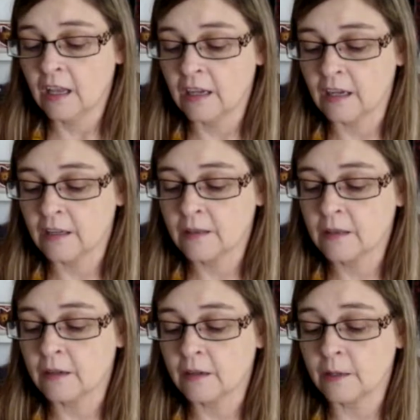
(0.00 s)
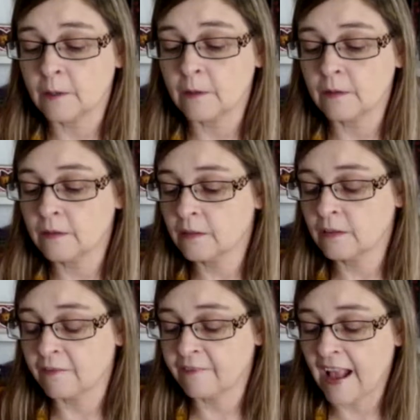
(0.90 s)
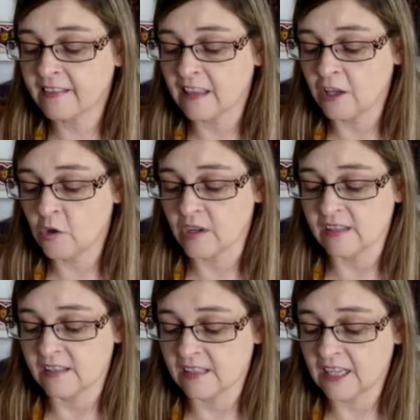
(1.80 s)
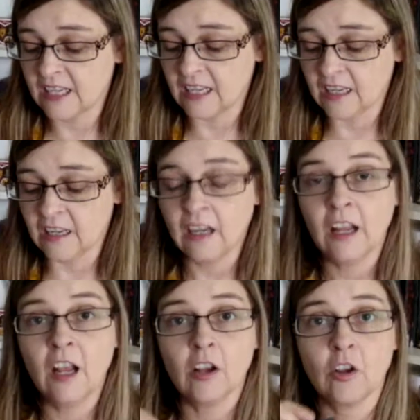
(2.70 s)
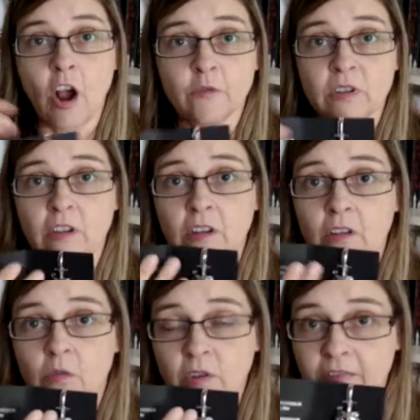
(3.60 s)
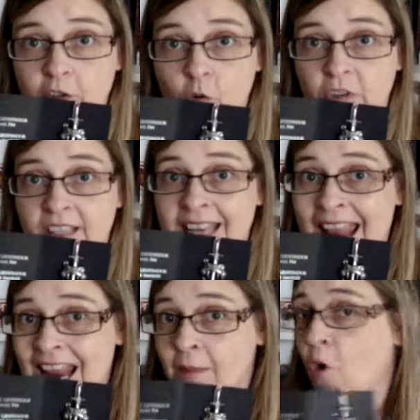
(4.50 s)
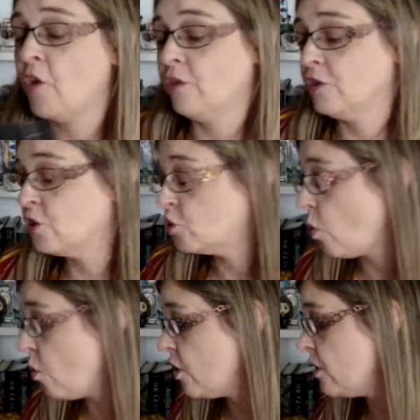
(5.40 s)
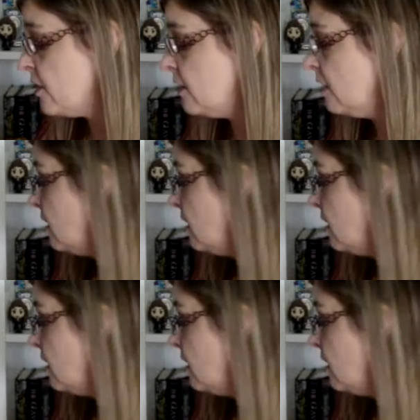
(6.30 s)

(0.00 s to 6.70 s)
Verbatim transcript: Uh, the the fact that you can see Godric Gryffindor's name on the sword